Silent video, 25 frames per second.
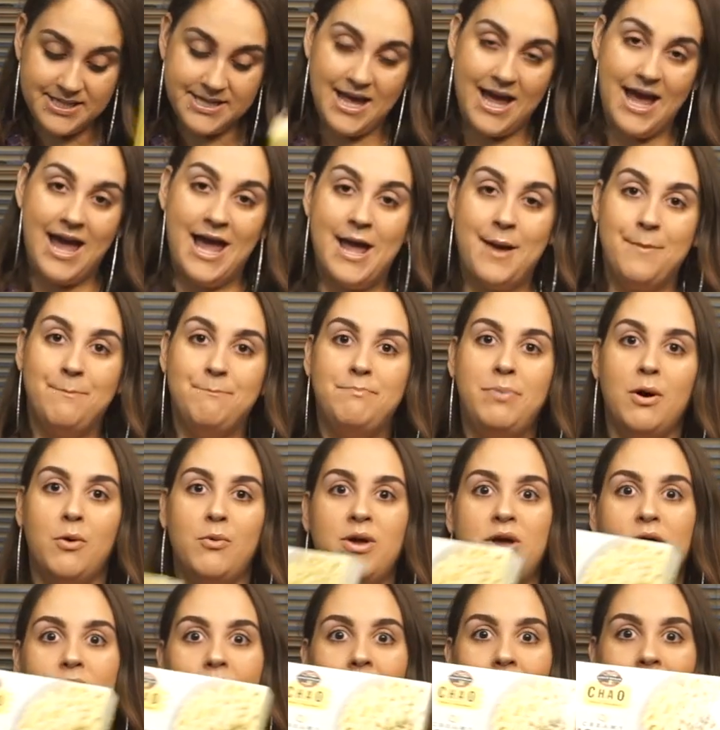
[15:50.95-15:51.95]
today, but
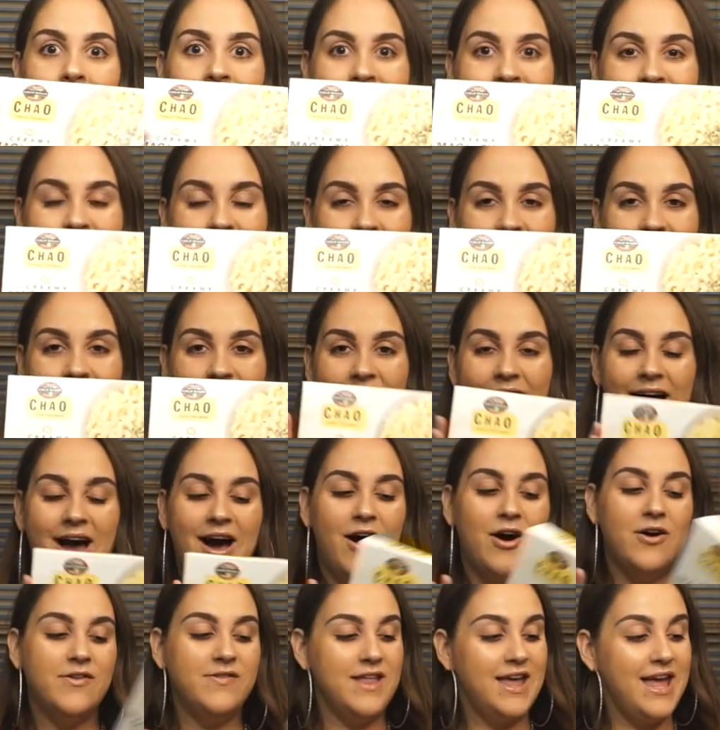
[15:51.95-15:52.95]
we also
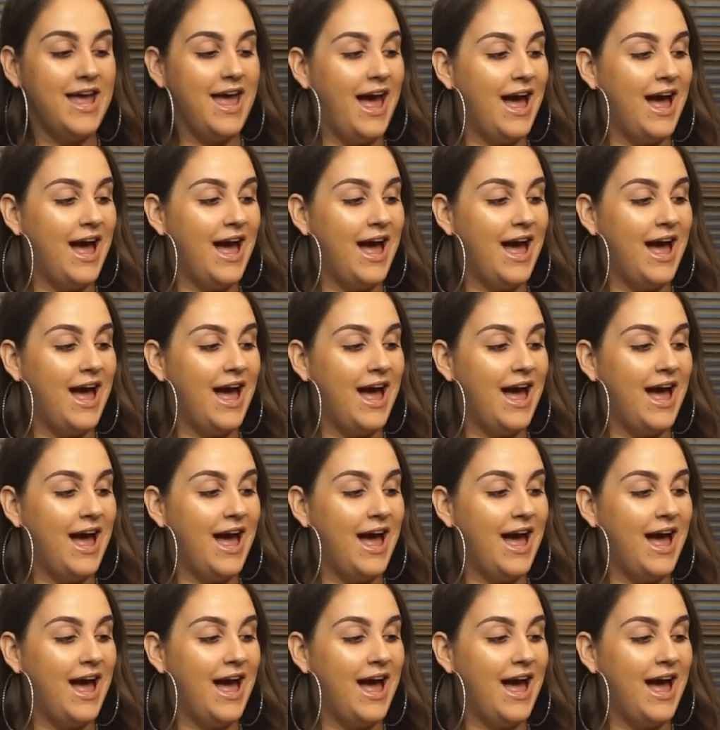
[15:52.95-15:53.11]
found they